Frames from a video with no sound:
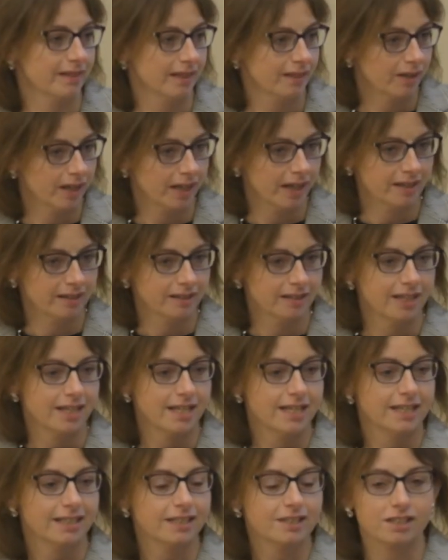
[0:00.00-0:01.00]
Okay.
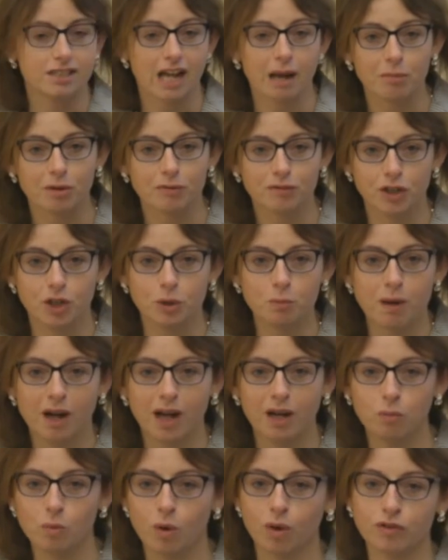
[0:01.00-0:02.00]
Some of you
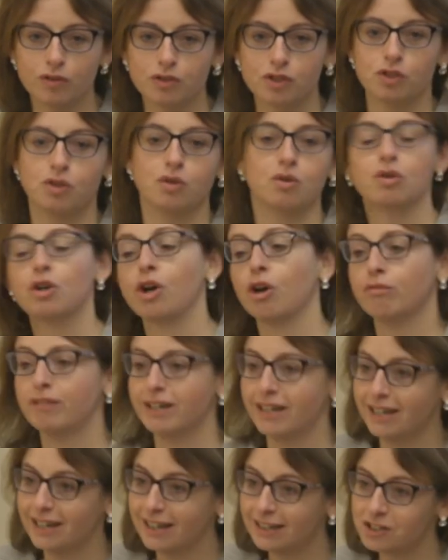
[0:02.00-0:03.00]
might want your
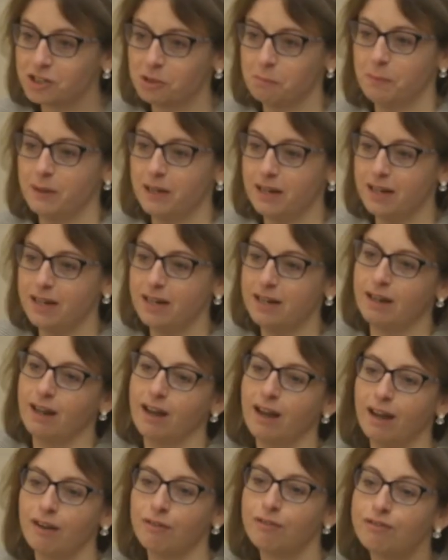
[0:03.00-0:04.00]
career to be
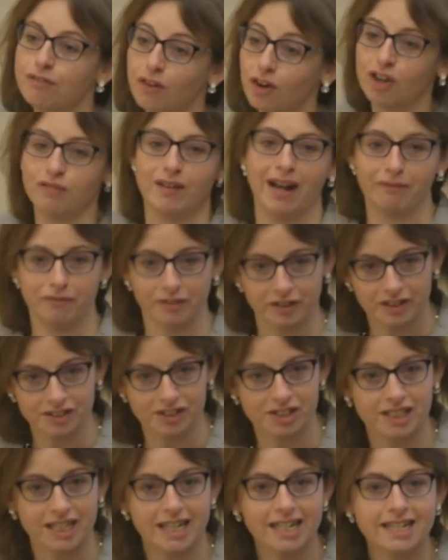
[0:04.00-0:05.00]
full of
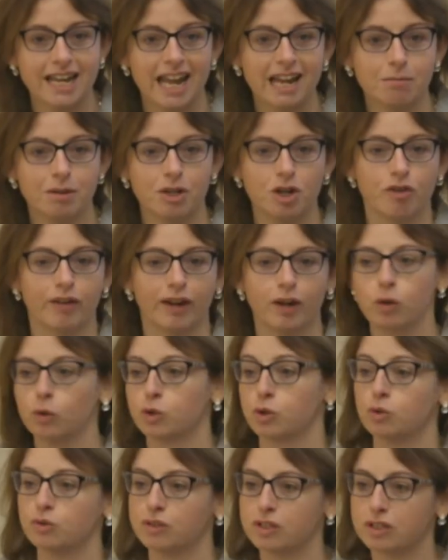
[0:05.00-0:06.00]
advocacy, namely you're in court all the